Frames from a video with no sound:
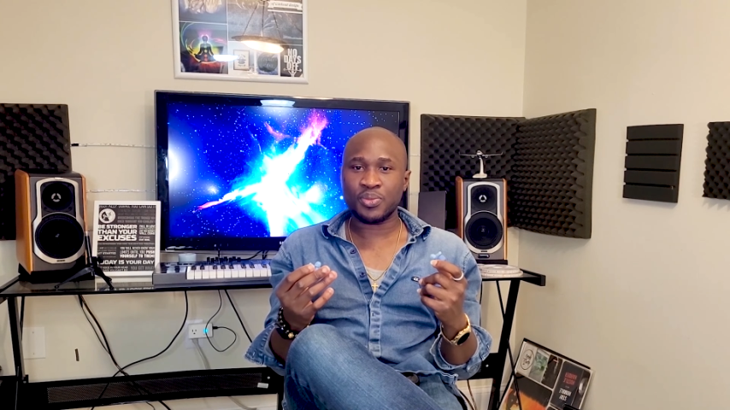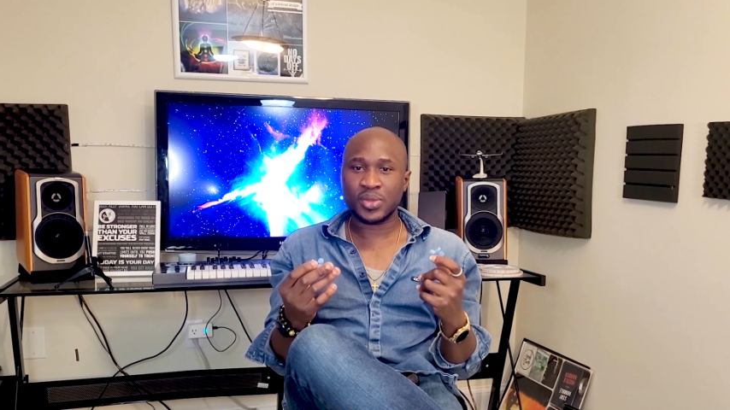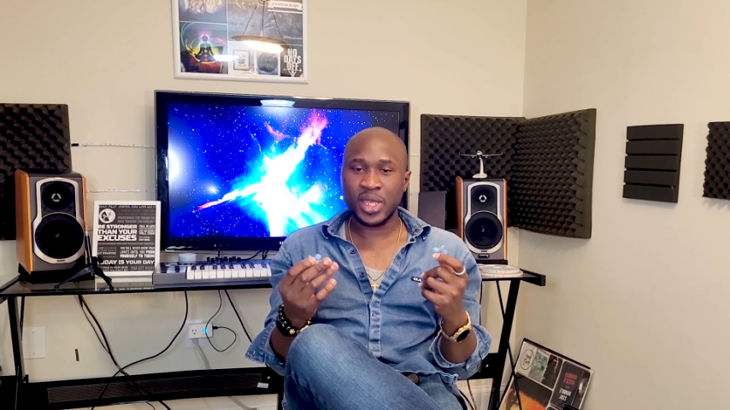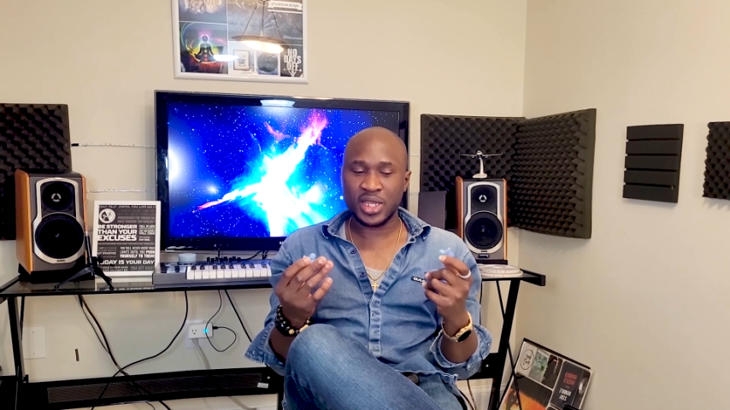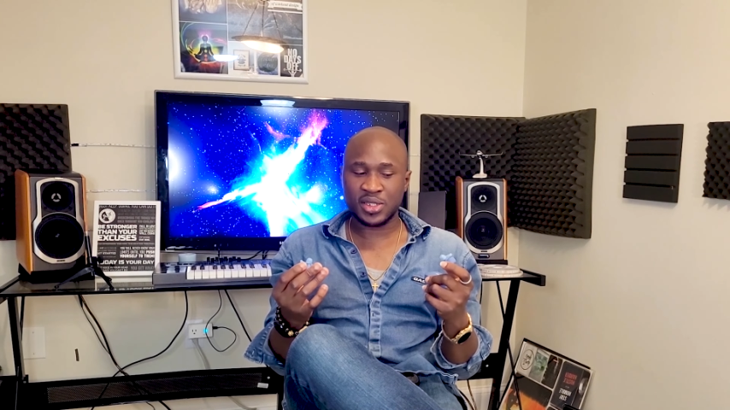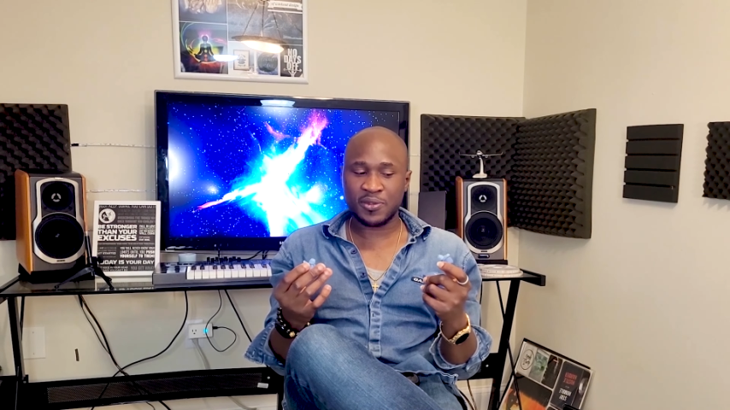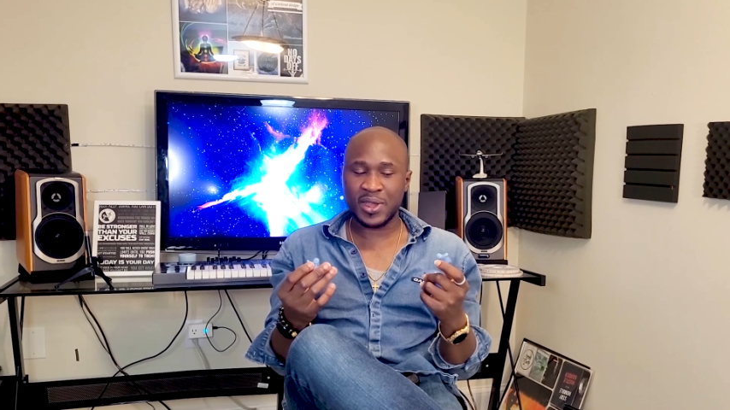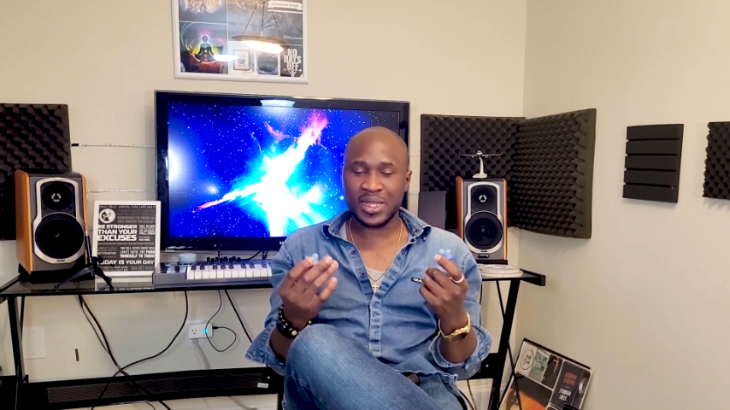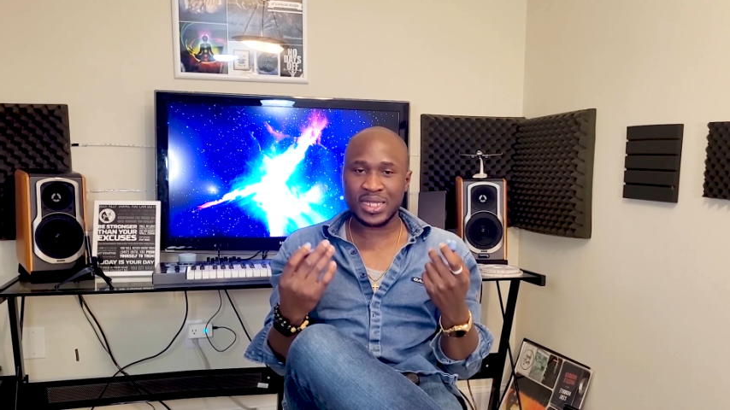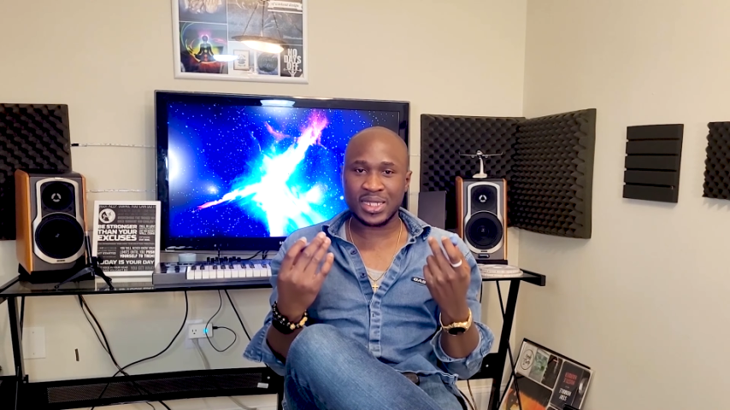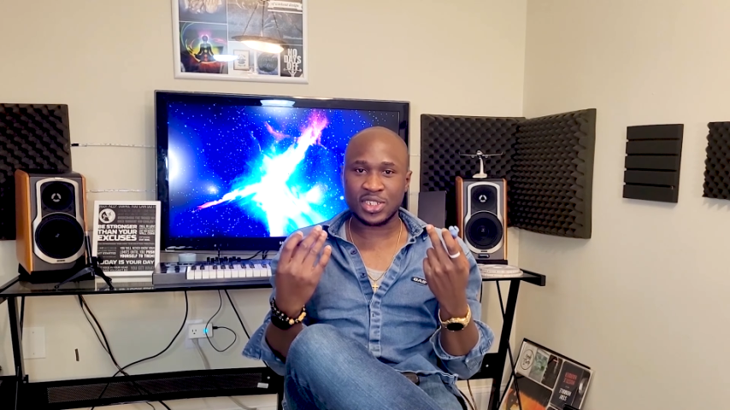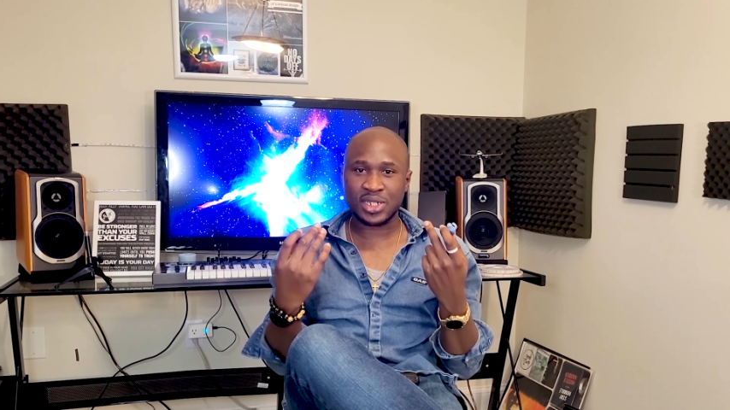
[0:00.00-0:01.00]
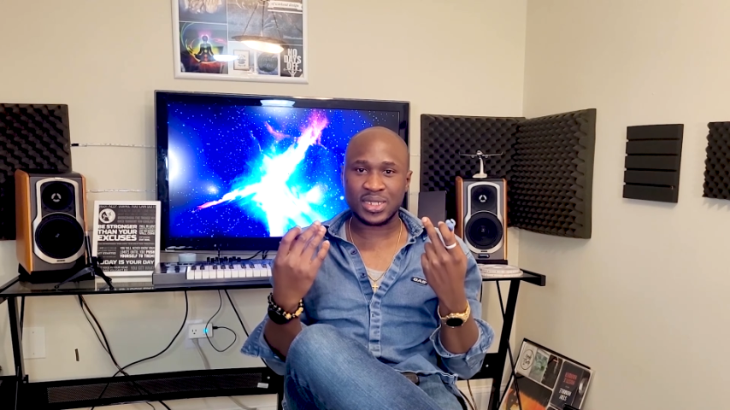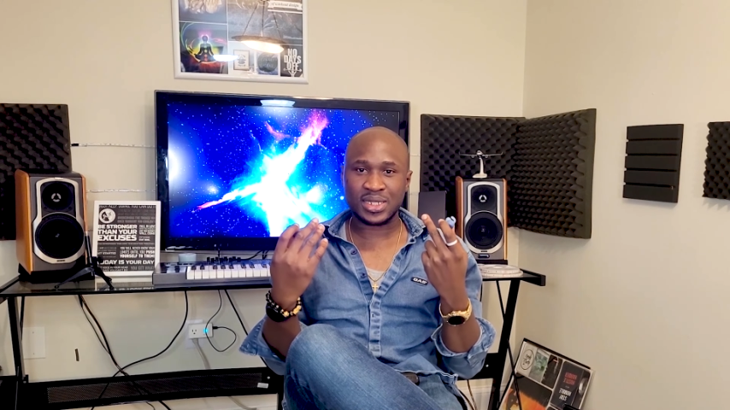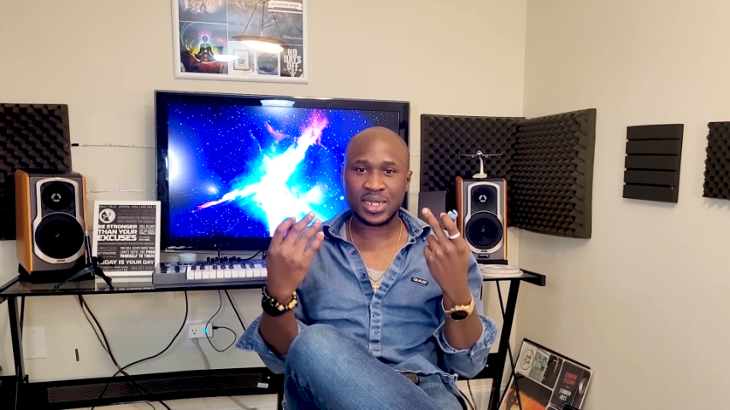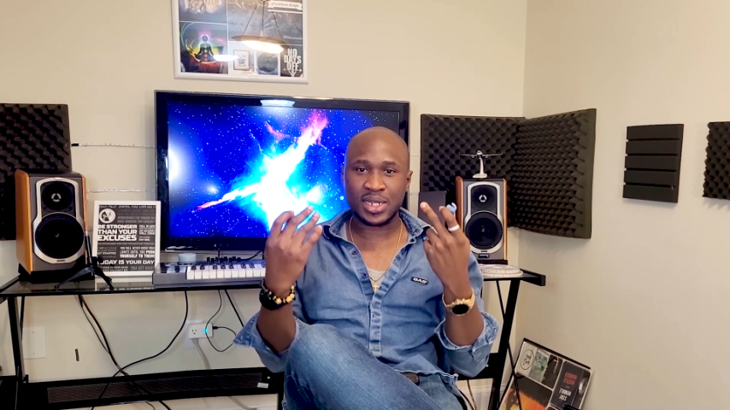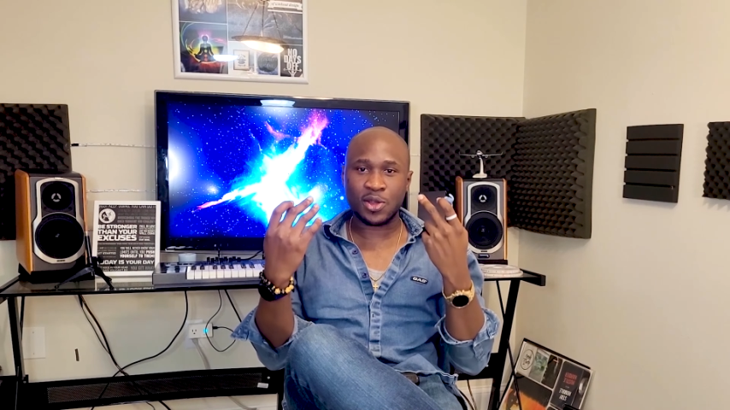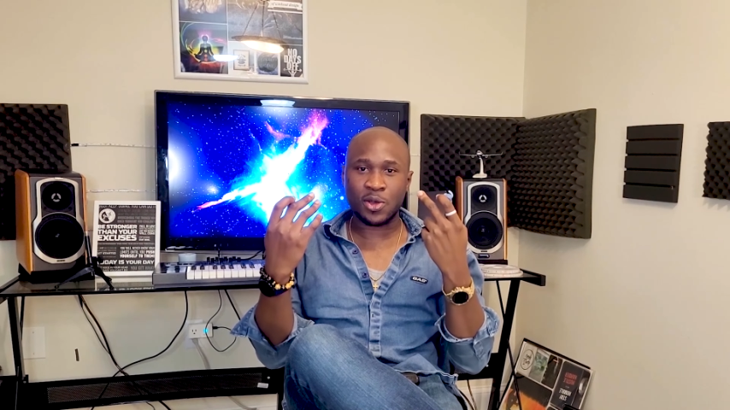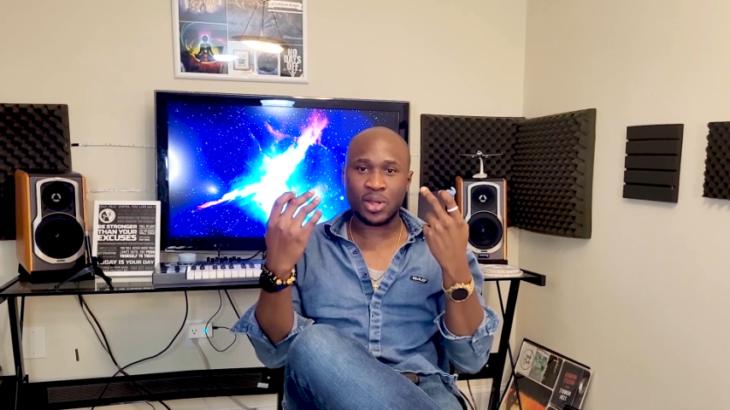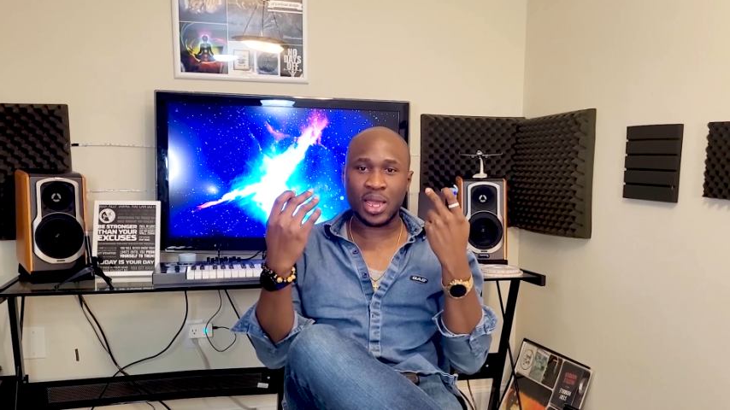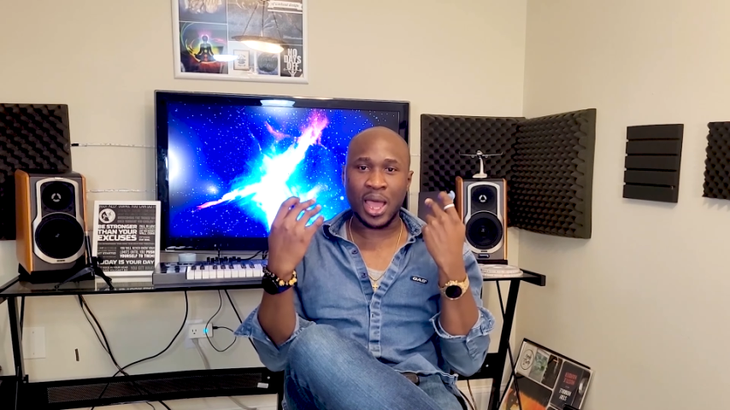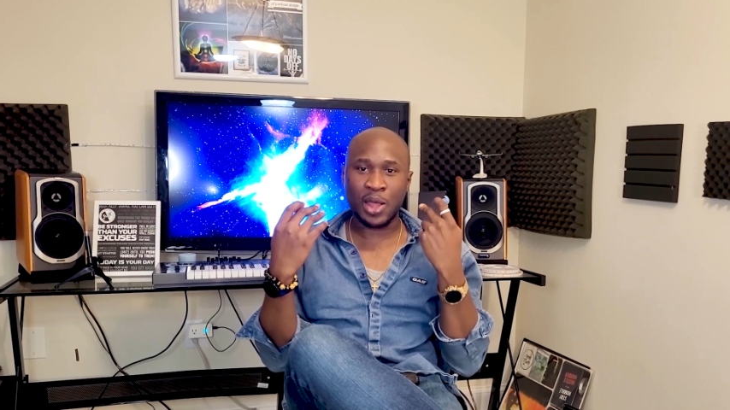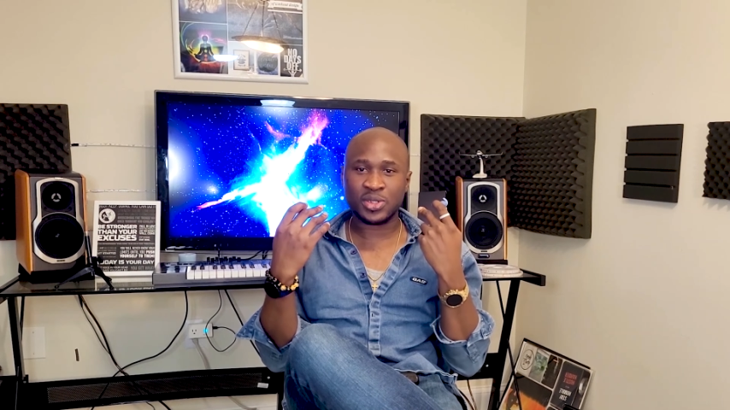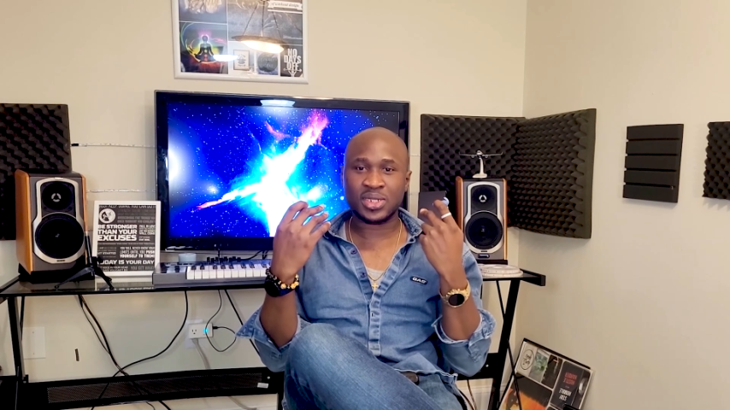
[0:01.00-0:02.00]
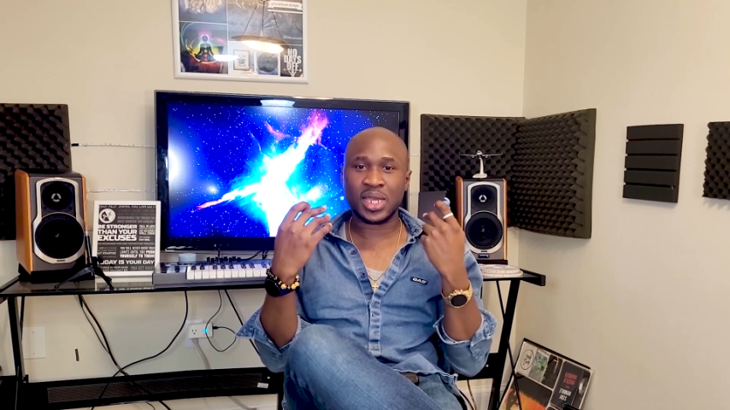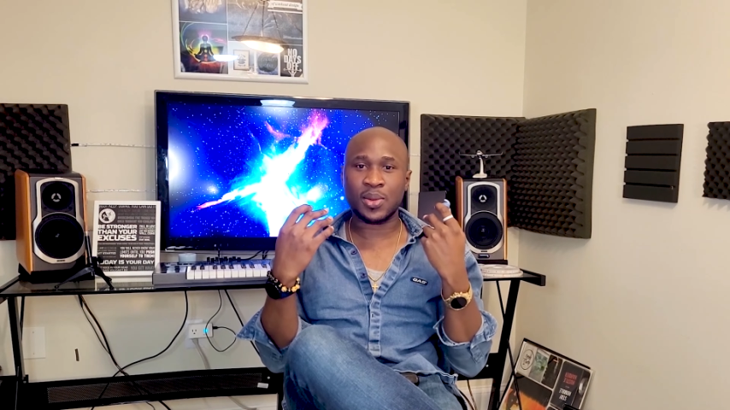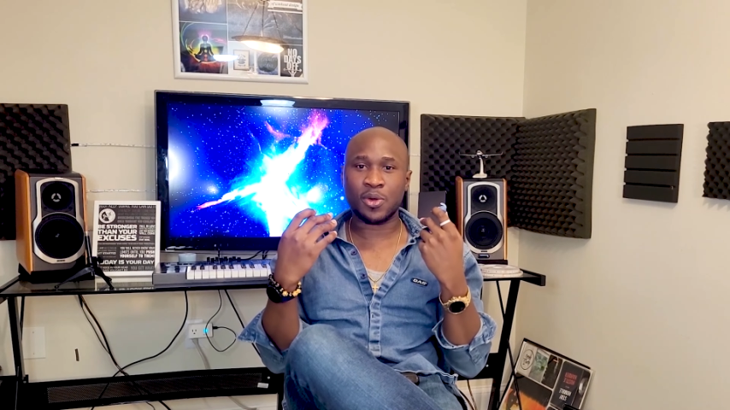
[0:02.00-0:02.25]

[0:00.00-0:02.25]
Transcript: Thanks to the fact that it's actually sitting on the outside,